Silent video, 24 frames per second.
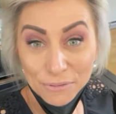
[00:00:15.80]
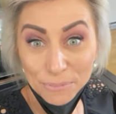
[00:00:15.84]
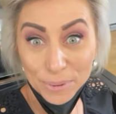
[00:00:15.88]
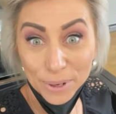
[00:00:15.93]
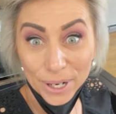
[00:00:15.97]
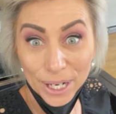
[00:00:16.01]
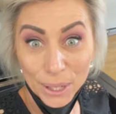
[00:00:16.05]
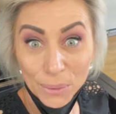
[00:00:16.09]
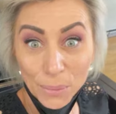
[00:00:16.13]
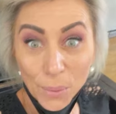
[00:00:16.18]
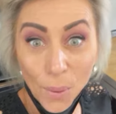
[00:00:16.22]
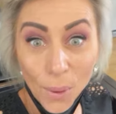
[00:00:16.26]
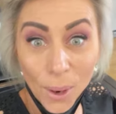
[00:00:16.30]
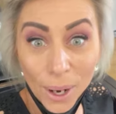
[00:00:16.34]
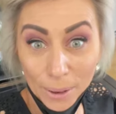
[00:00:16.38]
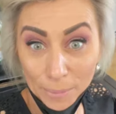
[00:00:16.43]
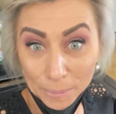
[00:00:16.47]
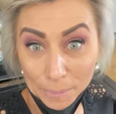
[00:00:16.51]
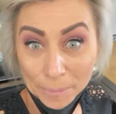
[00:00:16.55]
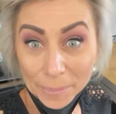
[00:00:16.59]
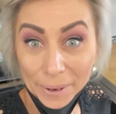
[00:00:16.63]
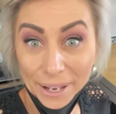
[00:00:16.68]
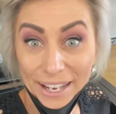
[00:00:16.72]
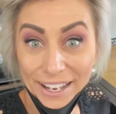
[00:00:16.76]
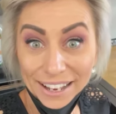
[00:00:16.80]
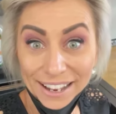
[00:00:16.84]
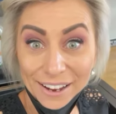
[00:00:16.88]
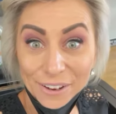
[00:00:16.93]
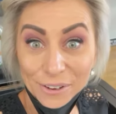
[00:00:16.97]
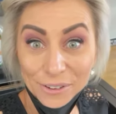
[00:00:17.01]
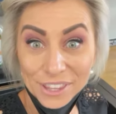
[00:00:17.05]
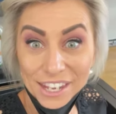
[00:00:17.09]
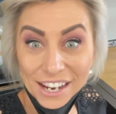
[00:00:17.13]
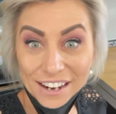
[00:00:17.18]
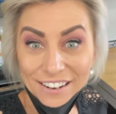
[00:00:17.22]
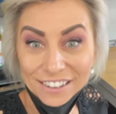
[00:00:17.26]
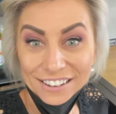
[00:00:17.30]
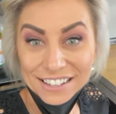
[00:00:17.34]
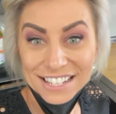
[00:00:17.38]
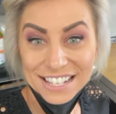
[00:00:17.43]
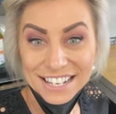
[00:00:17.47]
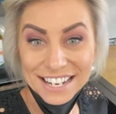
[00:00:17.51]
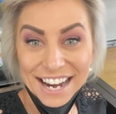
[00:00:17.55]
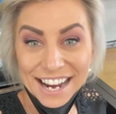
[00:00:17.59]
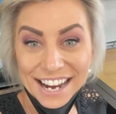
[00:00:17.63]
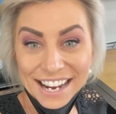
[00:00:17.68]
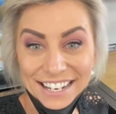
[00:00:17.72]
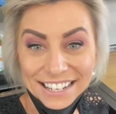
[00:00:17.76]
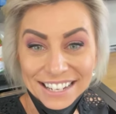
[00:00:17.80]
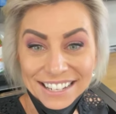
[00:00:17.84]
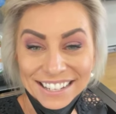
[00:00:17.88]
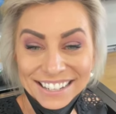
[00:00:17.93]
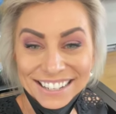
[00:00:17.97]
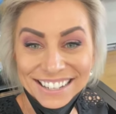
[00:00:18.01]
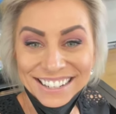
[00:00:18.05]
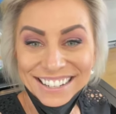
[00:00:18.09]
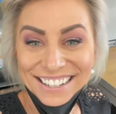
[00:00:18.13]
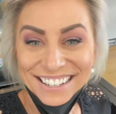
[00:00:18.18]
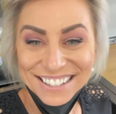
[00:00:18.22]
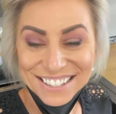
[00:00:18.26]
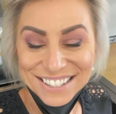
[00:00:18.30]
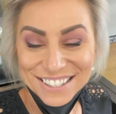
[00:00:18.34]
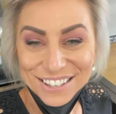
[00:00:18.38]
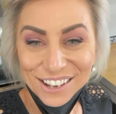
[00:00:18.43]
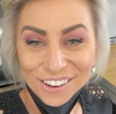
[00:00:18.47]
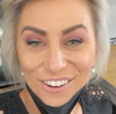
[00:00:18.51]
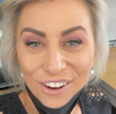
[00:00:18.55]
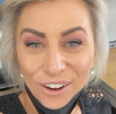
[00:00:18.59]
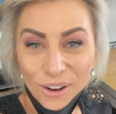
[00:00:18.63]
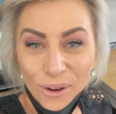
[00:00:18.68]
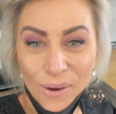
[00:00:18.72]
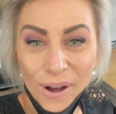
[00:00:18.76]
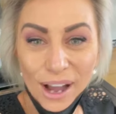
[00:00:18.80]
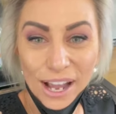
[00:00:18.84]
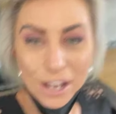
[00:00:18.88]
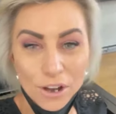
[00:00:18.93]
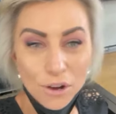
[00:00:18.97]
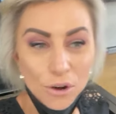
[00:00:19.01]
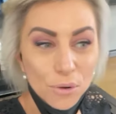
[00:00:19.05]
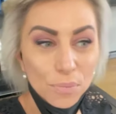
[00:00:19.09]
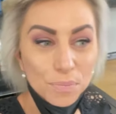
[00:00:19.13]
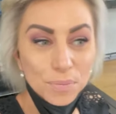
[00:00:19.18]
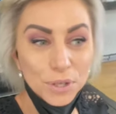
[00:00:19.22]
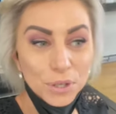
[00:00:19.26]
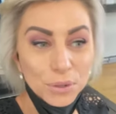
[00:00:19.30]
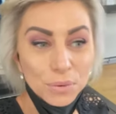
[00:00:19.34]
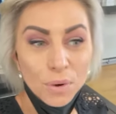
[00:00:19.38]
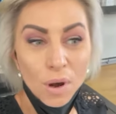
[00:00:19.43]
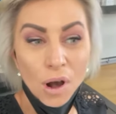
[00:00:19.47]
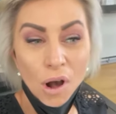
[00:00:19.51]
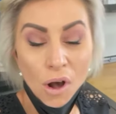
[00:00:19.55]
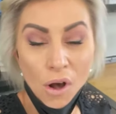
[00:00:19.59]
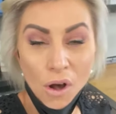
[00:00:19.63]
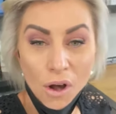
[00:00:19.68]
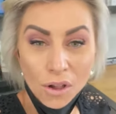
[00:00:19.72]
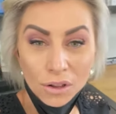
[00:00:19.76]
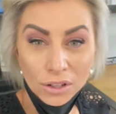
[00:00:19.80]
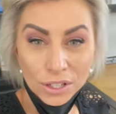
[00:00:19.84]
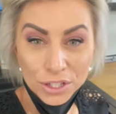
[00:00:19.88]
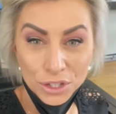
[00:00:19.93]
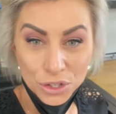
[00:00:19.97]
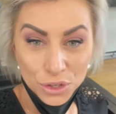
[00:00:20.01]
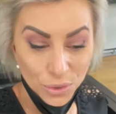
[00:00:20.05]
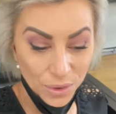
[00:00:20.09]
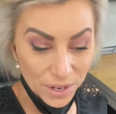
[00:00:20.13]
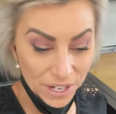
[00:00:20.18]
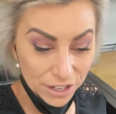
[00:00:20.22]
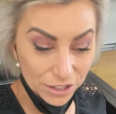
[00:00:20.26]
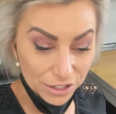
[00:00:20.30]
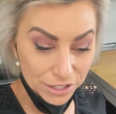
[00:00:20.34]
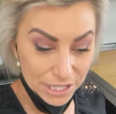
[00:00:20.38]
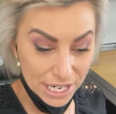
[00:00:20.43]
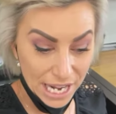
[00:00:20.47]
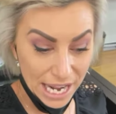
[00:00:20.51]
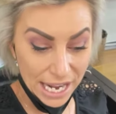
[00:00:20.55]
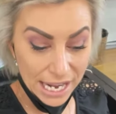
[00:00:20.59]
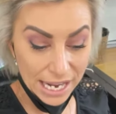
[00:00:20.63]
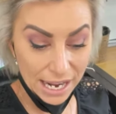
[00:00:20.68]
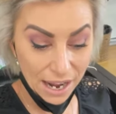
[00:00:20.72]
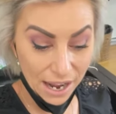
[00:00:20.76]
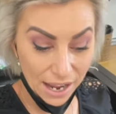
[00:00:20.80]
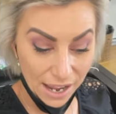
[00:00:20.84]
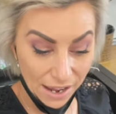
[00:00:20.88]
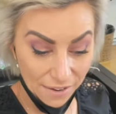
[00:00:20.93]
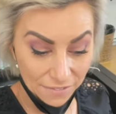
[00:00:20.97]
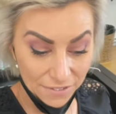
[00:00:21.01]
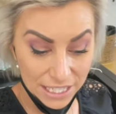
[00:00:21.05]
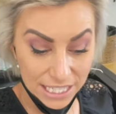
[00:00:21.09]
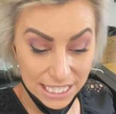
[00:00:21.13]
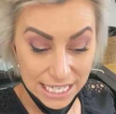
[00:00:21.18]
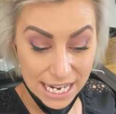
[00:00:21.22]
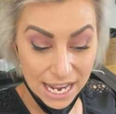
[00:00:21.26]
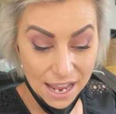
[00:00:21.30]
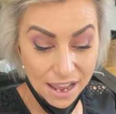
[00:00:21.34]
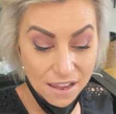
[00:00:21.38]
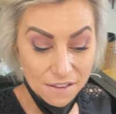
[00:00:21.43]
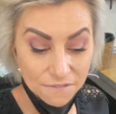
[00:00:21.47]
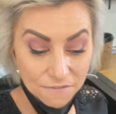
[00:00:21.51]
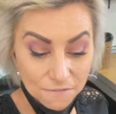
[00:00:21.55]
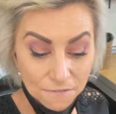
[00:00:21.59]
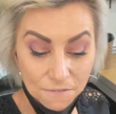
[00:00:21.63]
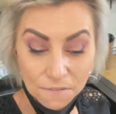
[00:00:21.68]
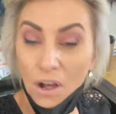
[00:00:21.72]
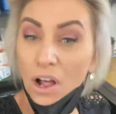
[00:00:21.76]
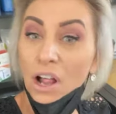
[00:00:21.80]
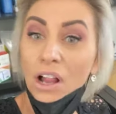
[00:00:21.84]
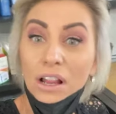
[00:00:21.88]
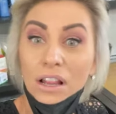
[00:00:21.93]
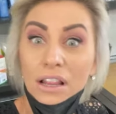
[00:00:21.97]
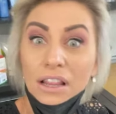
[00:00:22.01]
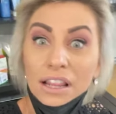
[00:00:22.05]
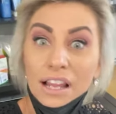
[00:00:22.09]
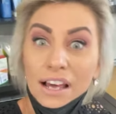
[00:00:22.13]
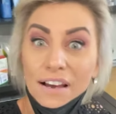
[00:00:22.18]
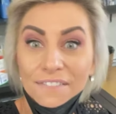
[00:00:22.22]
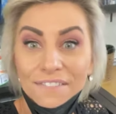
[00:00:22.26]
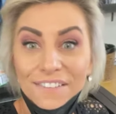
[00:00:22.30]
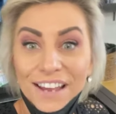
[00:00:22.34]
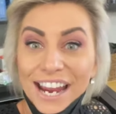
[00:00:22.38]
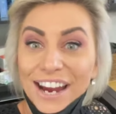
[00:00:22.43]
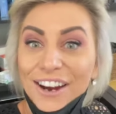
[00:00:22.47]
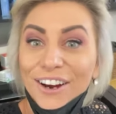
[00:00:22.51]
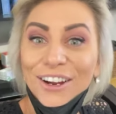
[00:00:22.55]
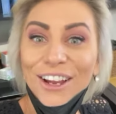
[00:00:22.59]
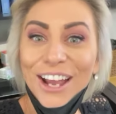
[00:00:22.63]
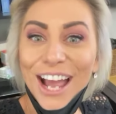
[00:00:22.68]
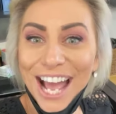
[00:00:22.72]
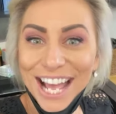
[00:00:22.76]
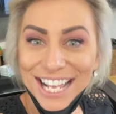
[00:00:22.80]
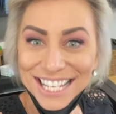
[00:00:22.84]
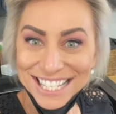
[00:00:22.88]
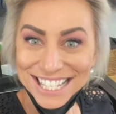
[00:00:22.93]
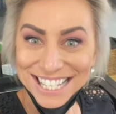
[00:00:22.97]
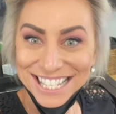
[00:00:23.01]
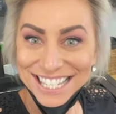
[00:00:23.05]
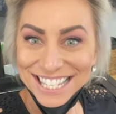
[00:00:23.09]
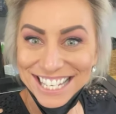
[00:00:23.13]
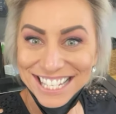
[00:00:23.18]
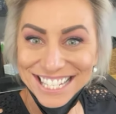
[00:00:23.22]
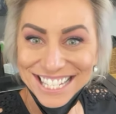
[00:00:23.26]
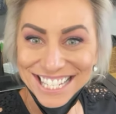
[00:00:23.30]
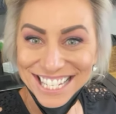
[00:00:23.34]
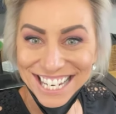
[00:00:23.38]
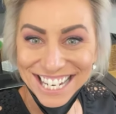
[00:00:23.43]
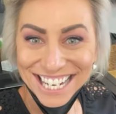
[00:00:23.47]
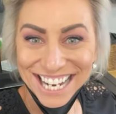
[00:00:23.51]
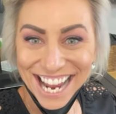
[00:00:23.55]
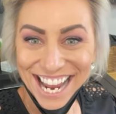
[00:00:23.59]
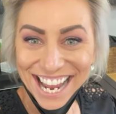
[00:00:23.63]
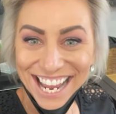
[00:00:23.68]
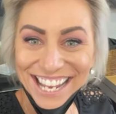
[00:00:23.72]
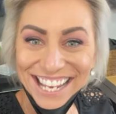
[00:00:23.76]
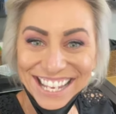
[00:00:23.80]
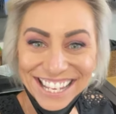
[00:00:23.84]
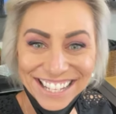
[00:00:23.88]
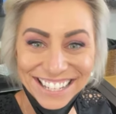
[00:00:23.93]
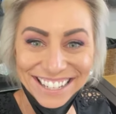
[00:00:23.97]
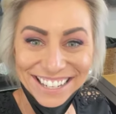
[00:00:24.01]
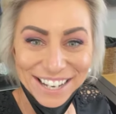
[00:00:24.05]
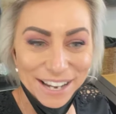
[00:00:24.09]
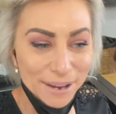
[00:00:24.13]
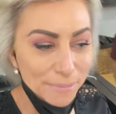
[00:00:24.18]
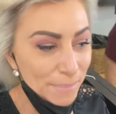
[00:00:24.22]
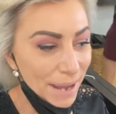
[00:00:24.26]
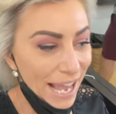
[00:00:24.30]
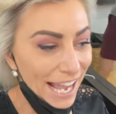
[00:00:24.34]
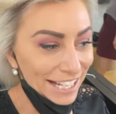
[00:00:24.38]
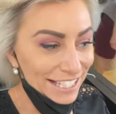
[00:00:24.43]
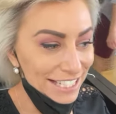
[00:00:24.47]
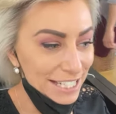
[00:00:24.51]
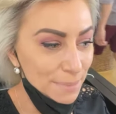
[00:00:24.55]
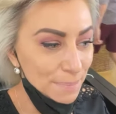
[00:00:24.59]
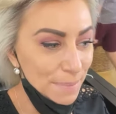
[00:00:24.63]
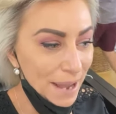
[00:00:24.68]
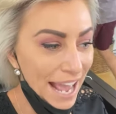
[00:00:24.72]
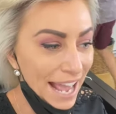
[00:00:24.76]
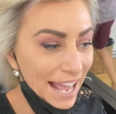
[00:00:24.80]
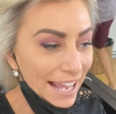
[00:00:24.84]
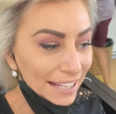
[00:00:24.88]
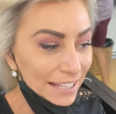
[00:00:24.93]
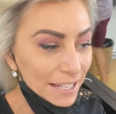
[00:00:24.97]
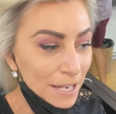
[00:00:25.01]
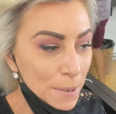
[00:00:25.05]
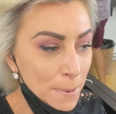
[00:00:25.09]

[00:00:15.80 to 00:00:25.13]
pretty warm out there today. So I hope you all enjoy your day. I have a day full of haircuts today, back to back.